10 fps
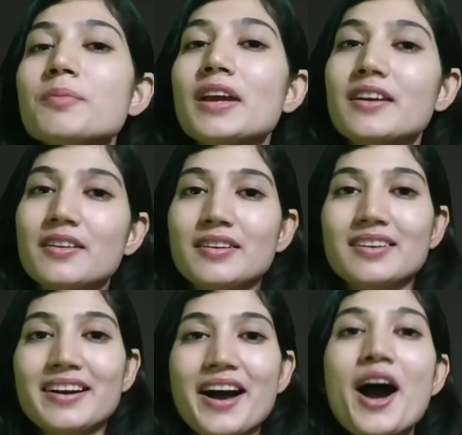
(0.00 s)
maker.
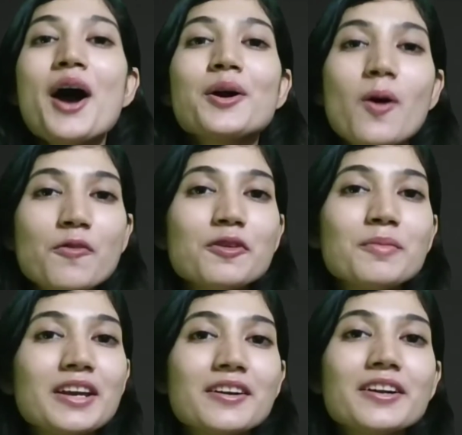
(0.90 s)
Coffee
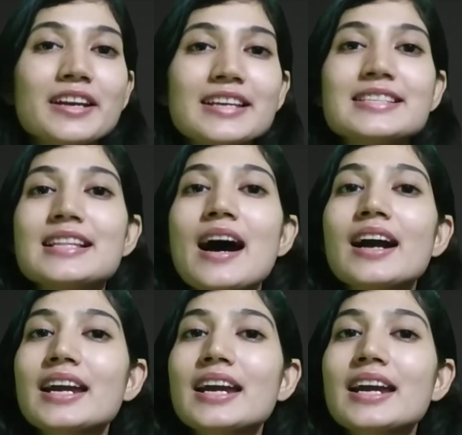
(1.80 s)
maker is la